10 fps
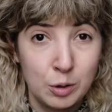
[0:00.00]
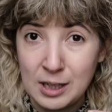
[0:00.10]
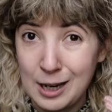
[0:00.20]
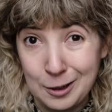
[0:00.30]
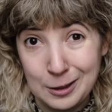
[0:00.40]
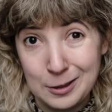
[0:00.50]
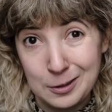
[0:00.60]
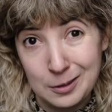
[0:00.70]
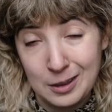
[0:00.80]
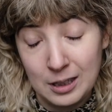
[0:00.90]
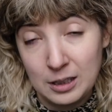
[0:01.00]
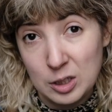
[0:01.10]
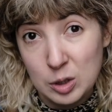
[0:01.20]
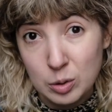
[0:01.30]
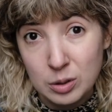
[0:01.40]
carry to any
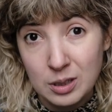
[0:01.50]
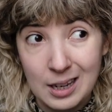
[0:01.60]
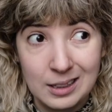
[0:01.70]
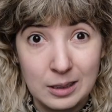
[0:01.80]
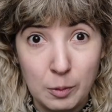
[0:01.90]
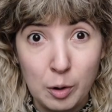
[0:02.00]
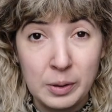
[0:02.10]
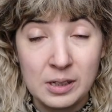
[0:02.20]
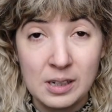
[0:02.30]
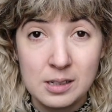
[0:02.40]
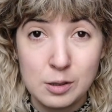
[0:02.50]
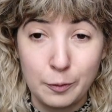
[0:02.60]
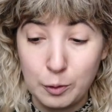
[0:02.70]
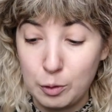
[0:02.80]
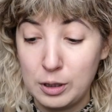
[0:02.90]
shoot at the moment is, of
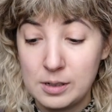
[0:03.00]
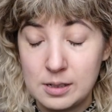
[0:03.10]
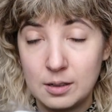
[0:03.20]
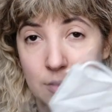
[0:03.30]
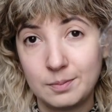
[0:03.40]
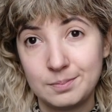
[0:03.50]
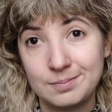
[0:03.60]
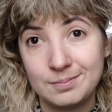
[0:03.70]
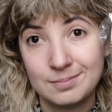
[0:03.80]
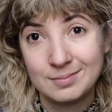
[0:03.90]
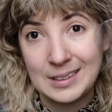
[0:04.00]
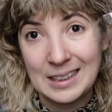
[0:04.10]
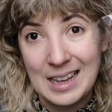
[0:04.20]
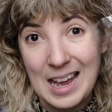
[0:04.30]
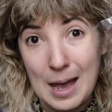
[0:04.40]
course,
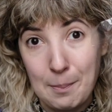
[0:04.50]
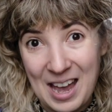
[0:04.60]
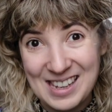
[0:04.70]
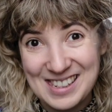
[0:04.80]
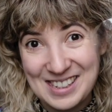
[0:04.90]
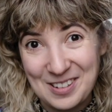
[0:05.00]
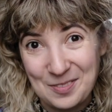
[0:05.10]
a mask.